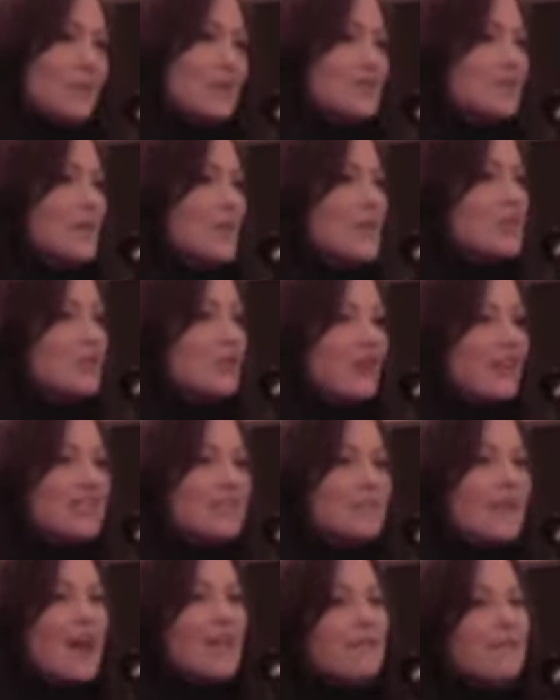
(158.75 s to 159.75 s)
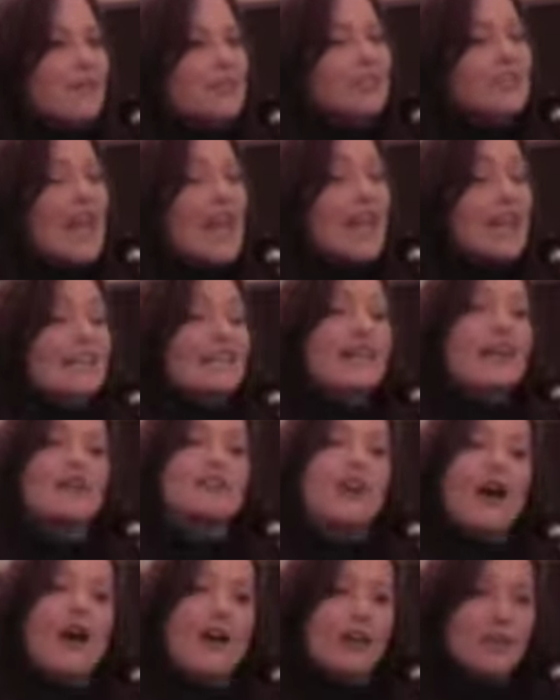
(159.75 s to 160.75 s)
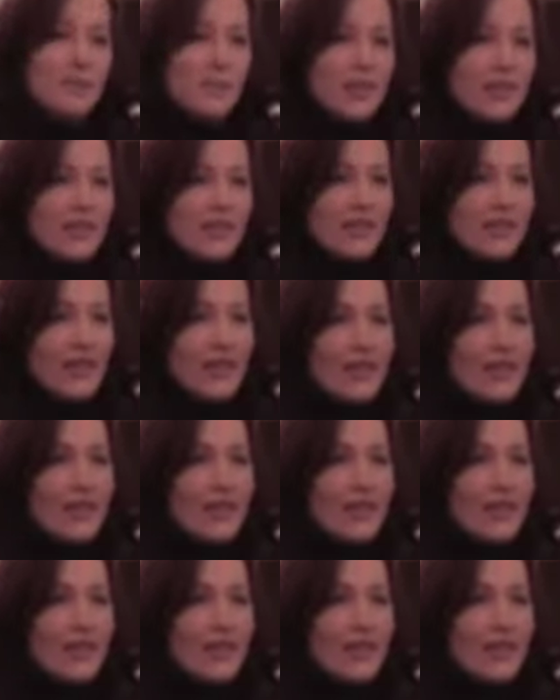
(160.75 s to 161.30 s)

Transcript: where someone dressed my first handheld heartbeat